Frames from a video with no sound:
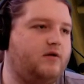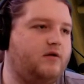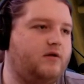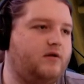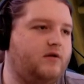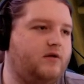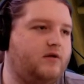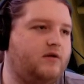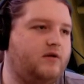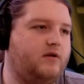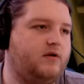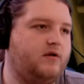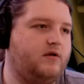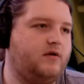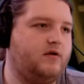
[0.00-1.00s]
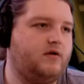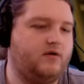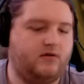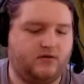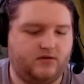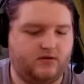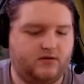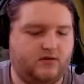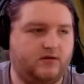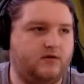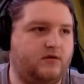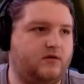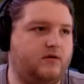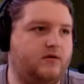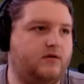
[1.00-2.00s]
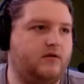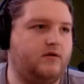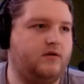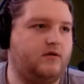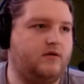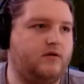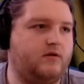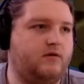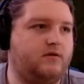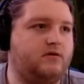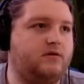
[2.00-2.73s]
Nobody speaks.